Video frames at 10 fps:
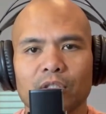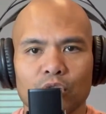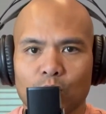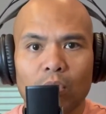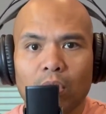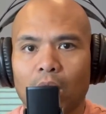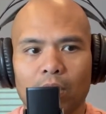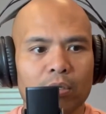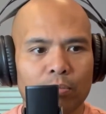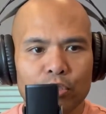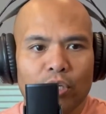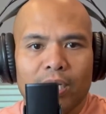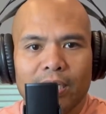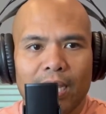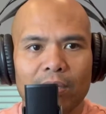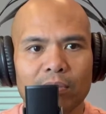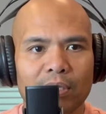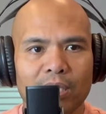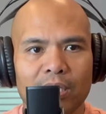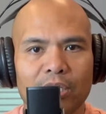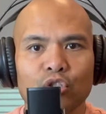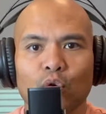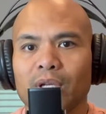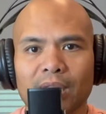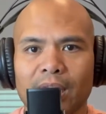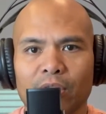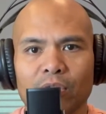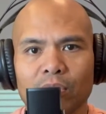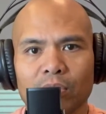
Just work hard, put your head down, and then enjoy it later.